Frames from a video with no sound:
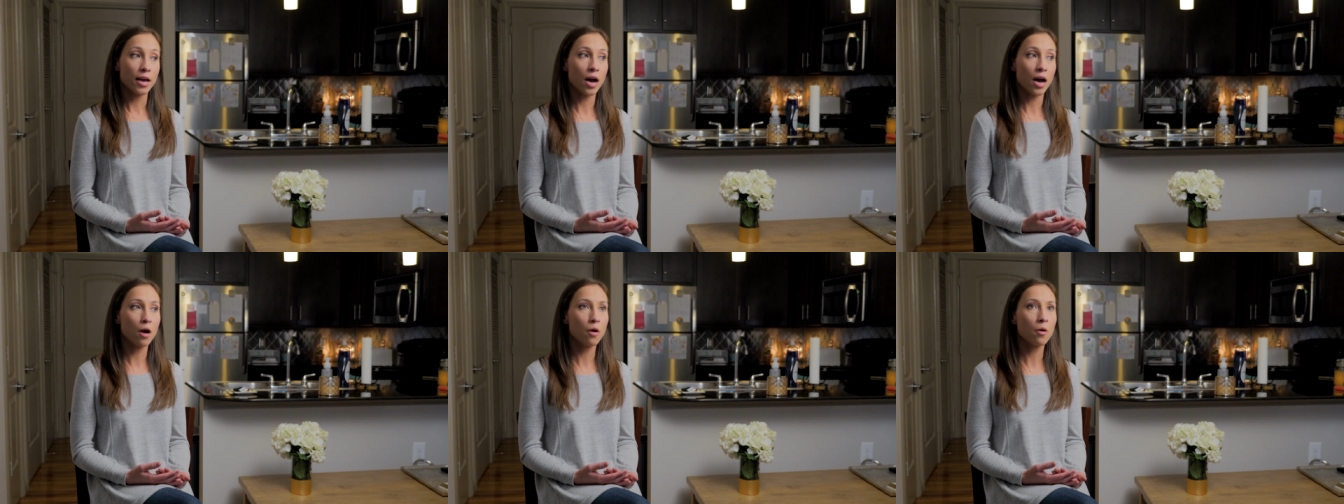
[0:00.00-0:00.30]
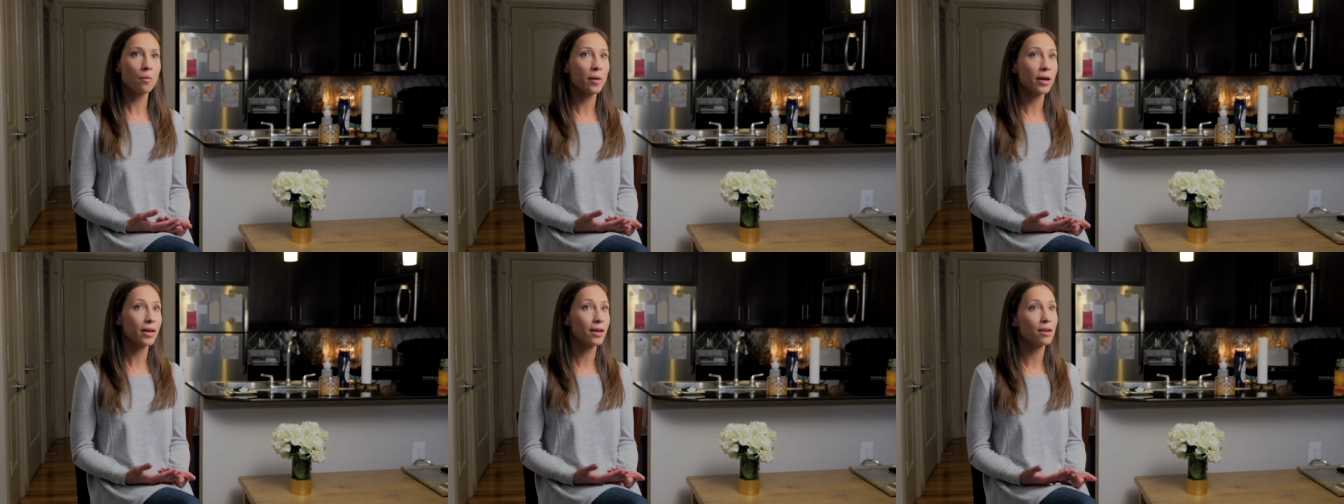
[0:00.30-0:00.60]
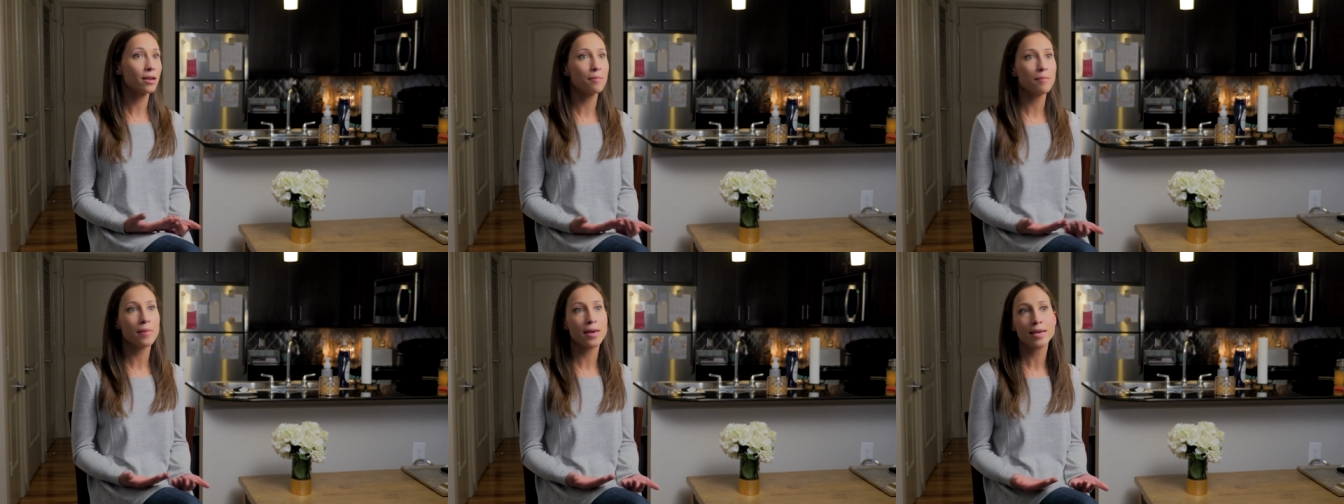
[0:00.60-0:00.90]
how am I
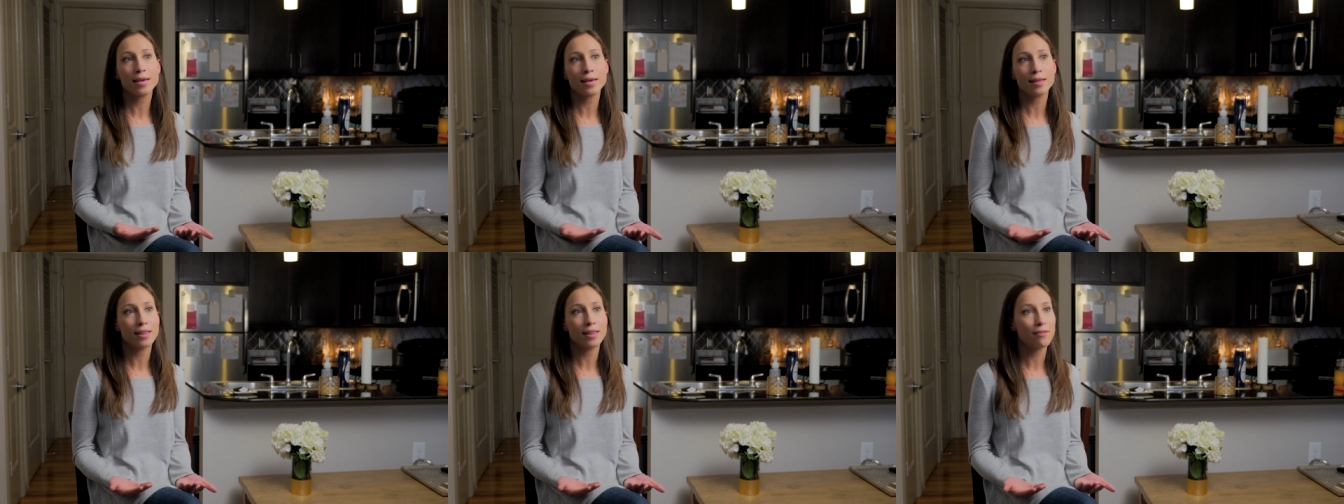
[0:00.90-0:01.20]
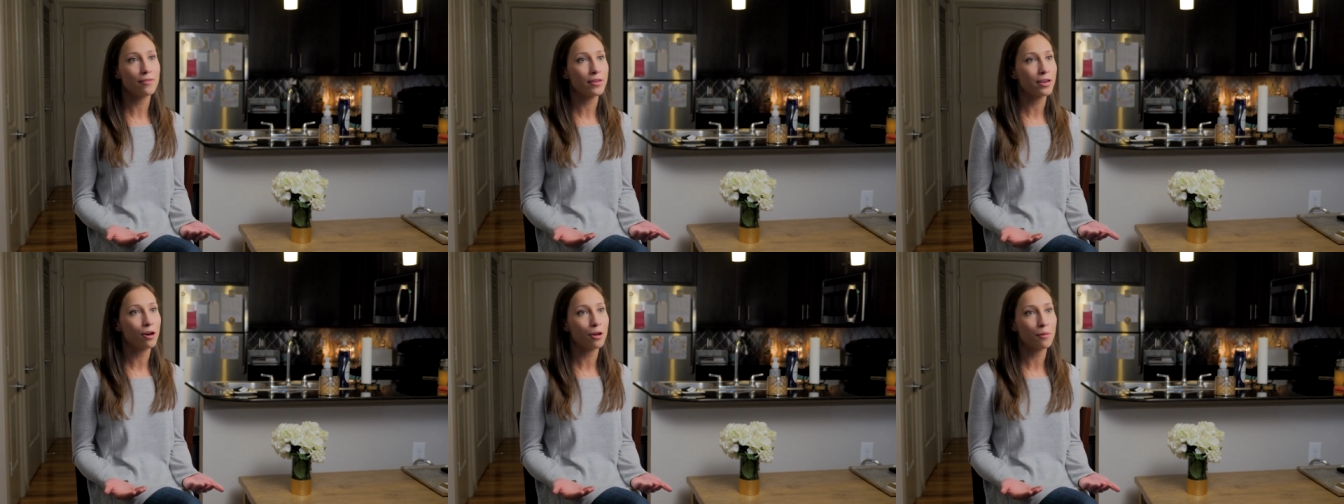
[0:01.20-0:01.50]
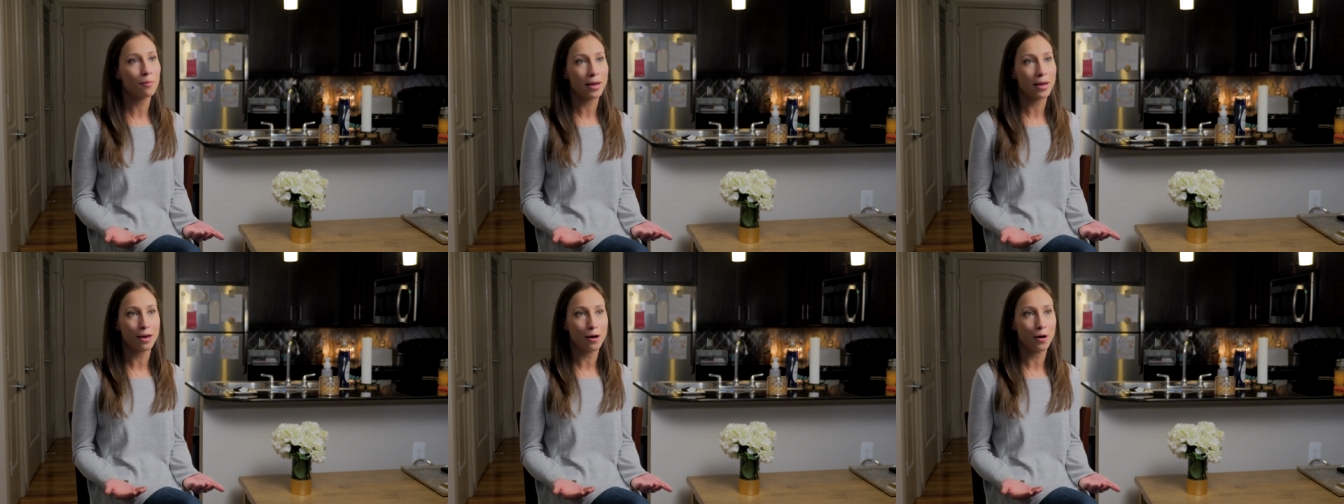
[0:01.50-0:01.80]
gonna make it living
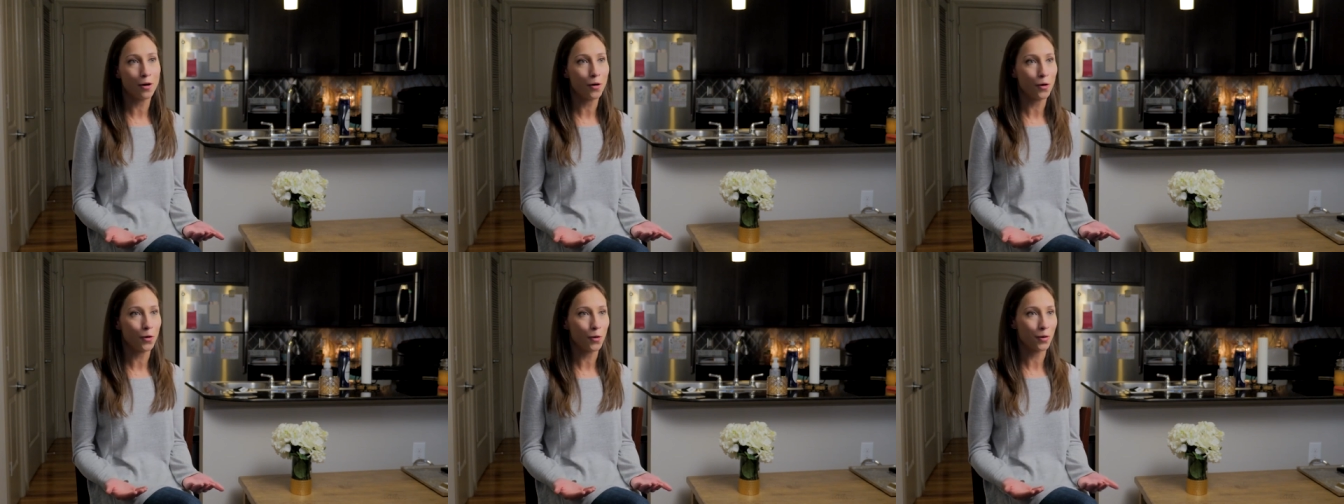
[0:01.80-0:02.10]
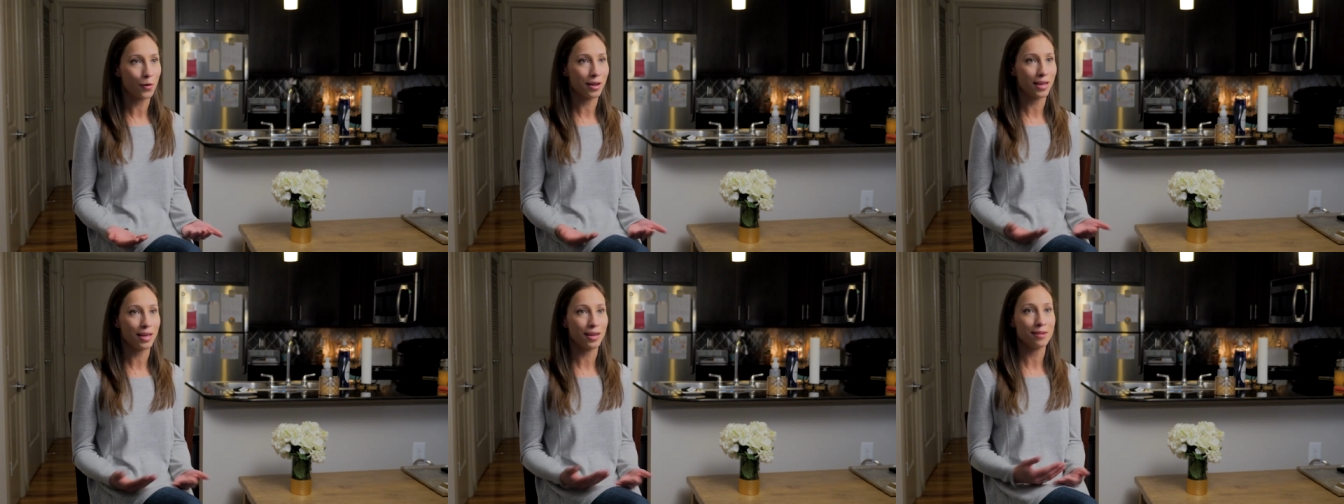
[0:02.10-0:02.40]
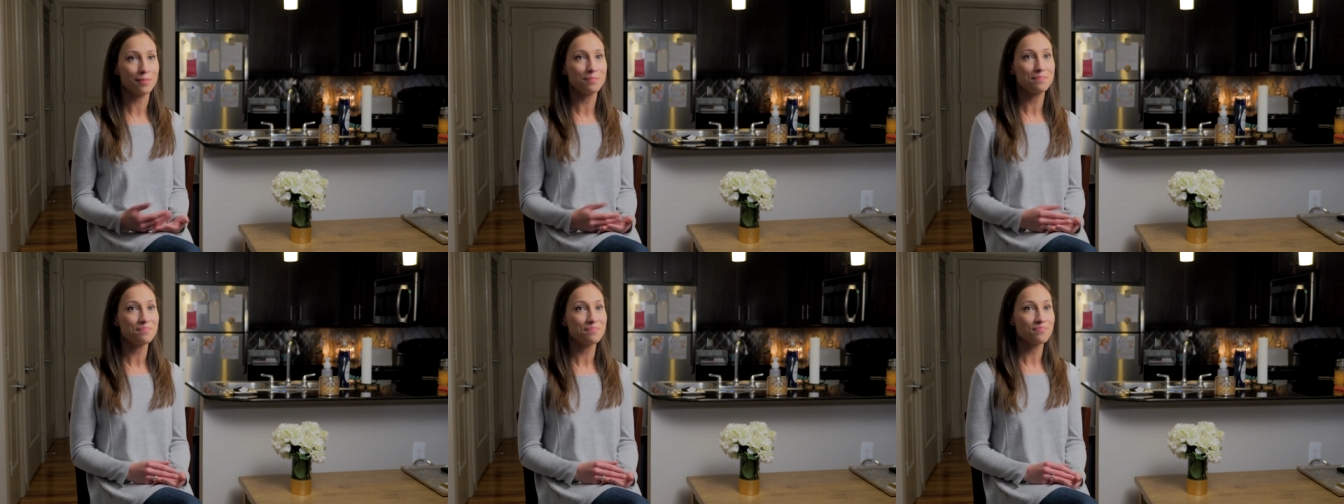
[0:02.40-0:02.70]
on my own,
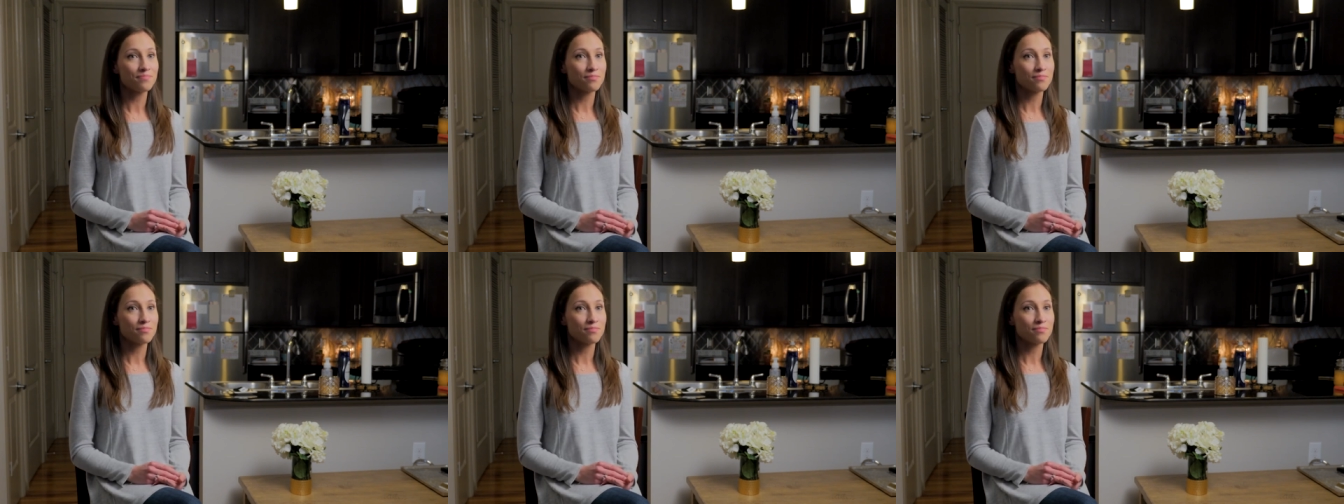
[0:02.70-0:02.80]
and